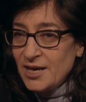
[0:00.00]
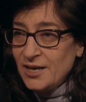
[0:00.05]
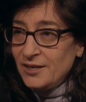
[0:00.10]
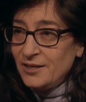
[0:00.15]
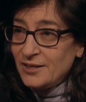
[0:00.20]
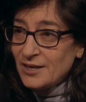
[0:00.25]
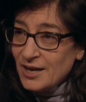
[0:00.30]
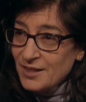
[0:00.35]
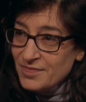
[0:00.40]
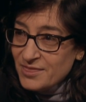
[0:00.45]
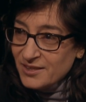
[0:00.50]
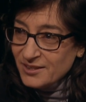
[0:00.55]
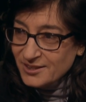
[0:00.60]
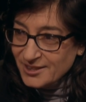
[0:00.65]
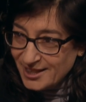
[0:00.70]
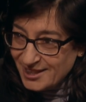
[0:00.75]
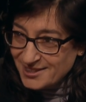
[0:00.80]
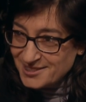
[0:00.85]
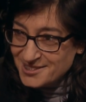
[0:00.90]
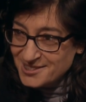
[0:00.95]

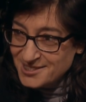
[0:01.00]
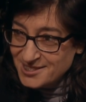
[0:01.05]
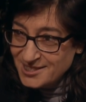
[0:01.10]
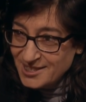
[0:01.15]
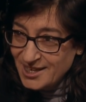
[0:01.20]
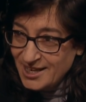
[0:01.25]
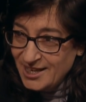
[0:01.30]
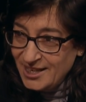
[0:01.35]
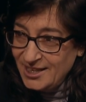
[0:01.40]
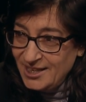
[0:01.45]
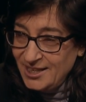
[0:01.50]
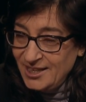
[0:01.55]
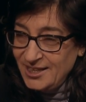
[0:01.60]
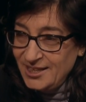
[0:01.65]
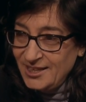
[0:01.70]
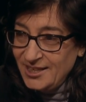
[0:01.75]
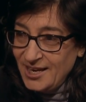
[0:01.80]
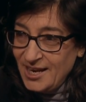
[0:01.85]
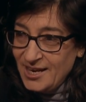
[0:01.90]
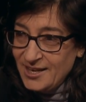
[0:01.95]
Nonetheless,
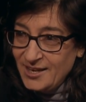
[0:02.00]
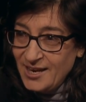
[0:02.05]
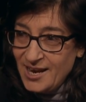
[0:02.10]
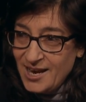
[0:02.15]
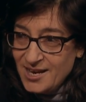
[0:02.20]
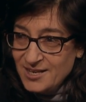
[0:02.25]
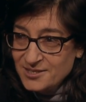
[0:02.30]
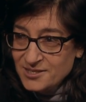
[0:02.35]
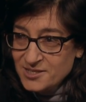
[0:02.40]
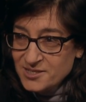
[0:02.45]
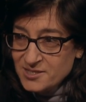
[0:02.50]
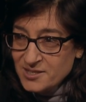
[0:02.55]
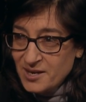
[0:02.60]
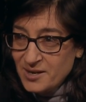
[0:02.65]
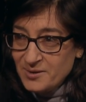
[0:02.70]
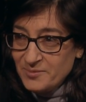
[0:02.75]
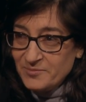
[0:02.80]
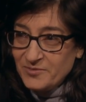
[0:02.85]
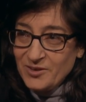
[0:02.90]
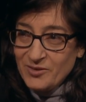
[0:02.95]
he had had
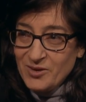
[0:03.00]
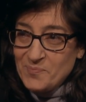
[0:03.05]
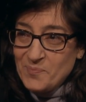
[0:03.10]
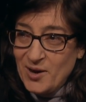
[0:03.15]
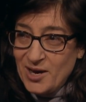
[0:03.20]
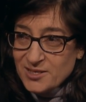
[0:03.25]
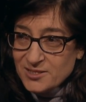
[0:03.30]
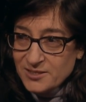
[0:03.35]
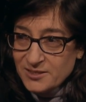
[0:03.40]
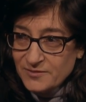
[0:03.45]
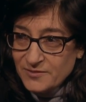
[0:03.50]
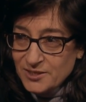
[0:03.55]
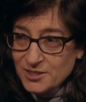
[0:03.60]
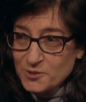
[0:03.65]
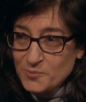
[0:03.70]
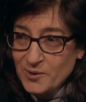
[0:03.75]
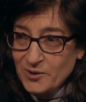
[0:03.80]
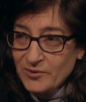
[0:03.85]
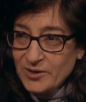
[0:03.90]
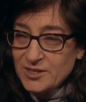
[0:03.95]
some very positive
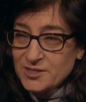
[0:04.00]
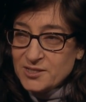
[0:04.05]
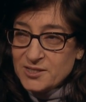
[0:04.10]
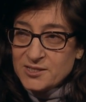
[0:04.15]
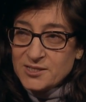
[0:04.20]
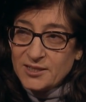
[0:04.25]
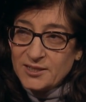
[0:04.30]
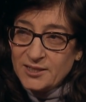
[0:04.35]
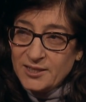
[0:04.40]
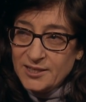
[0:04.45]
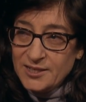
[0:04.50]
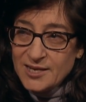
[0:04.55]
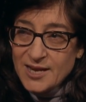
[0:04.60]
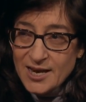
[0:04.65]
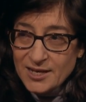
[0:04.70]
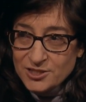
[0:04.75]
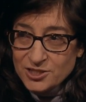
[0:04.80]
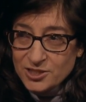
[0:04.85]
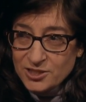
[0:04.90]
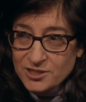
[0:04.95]
experiences and
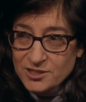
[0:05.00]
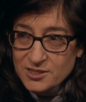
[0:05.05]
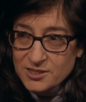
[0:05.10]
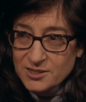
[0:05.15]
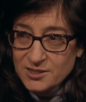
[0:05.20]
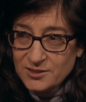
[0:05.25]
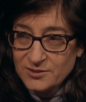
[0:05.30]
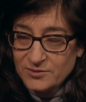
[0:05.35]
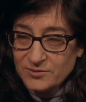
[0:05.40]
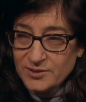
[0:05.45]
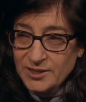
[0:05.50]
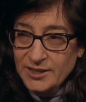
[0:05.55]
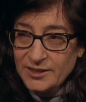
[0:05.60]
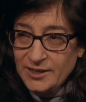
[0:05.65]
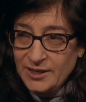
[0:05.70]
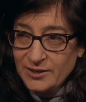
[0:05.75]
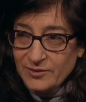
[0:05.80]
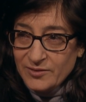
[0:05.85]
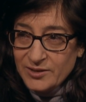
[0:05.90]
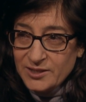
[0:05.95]
connections to that
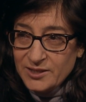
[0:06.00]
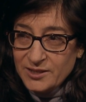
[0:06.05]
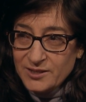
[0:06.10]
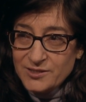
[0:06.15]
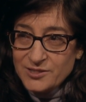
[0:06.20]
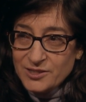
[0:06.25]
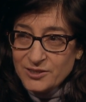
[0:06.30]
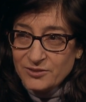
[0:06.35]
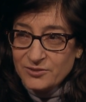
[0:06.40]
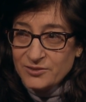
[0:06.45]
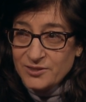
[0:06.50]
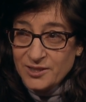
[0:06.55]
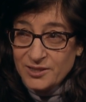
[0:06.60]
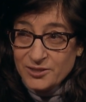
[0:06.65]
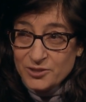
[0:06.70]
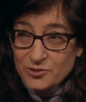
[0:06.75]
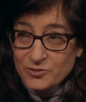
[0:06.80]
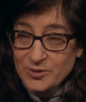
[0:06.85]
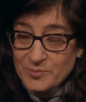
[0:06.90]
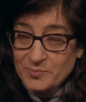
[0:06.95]
heritage, including a
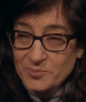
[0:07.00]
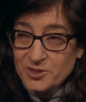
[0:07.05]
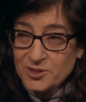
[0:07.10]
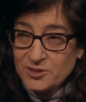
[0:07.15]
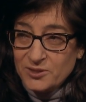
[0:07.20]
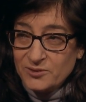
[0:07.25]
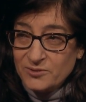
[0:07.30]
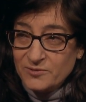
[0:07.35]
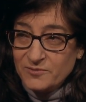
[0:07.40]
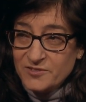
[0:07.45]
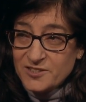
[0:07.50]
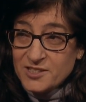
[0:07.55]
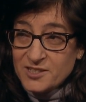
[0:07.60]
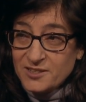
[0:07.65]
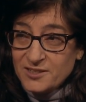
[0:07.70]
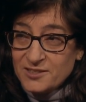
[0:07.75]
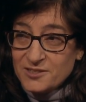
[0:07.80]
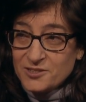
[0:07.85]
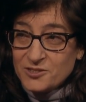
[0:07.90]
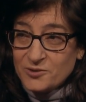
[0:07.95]
trip to visit
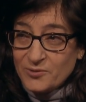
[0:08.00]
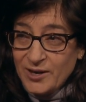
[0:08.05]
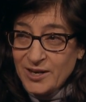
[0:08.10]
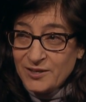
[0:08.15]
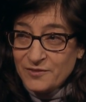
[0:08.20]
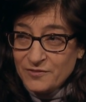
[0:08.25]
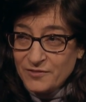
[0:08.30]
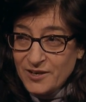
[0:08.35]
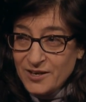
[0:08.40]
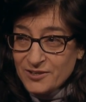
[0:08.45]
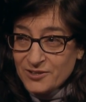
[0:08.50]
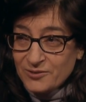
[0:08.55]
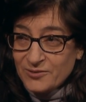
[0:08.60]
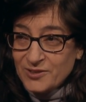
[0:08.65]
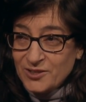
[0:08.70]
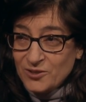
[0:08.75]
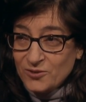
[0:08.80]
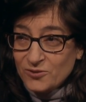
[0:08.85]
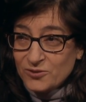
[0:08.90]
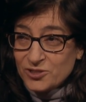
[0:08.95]
his grandfather in
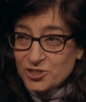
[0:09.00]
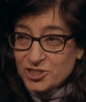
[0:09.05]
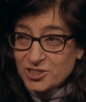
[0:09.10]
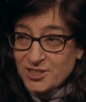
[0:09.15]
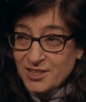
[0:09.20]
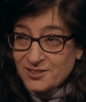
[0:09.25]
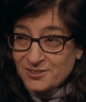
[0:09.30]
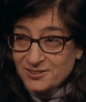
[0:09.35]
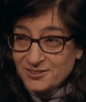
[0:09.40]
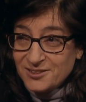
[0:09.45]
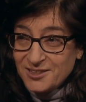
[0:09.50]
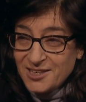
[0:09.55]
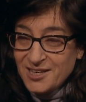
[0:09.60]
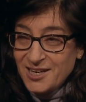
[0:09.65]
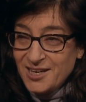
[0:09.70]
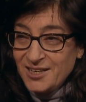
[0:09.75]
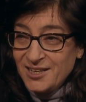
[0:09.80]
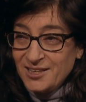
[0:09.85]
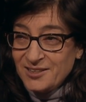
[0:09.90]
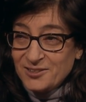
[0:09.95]
the Old shtetl
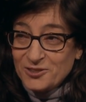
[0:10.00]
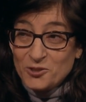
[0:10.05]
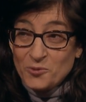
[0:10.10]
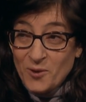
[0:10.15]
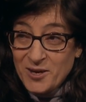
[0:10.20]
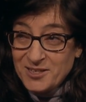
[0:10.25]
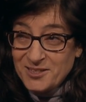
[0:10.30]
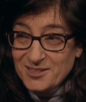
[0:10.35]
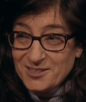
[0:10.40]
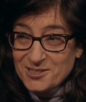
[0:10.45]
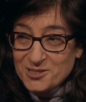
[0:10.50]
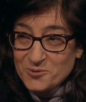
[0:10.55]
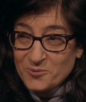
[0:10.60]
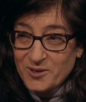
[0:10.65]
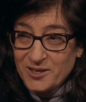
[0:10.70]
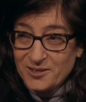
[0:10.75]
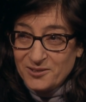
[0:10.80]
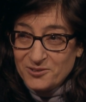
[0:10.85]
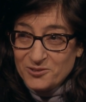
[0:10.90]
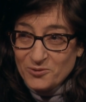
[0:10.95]
in the 20s
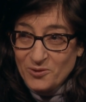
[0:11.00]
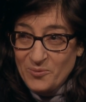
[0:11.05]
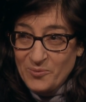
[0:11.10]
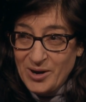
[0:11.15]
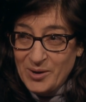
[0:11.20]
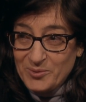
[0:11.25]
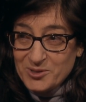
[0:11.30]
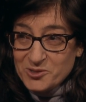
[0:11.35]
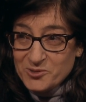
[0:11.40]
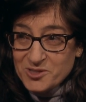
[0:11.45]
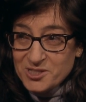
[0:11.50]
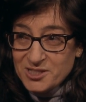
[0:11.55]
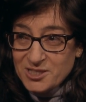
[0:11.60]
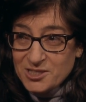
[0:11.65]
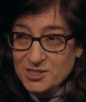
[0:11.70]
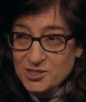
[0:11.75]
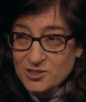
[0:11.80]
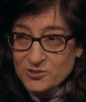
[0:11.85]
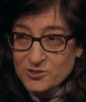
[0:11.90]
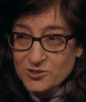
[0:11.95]
when Jerome Robbins was
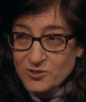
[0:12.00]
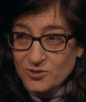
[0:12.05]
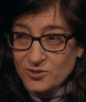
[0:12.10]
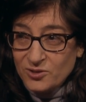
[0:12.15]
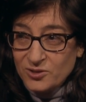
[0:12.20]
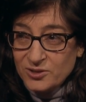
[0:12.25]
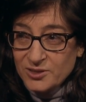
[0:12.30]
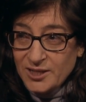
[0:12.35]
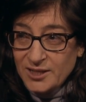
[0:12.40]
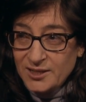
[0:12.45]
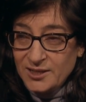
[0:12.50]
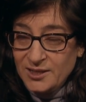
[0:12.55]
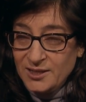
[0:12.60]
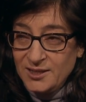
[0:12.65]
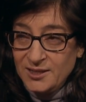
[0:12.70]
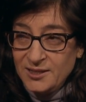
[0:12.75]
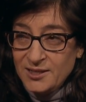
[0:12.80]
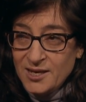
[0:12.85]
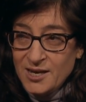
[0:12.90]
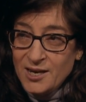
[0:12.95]
six years old, and
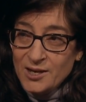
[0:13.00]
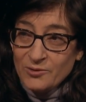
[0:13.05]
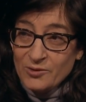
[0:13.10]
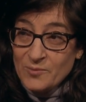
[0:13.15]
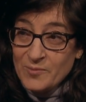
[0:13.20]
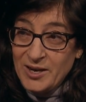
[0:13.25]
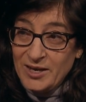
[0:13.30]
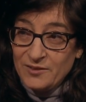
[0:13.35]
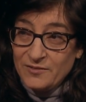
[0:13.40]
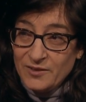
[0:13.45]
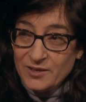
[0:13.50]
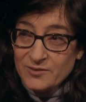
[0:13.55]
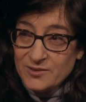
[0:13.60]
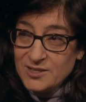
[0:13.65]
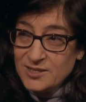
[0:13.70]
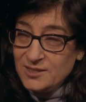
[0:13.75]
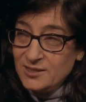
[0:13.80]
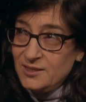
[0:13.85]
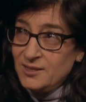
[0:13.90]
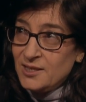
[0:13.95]
he remained
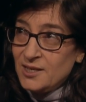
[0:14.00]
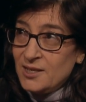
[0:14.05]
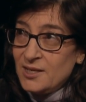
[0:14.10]
very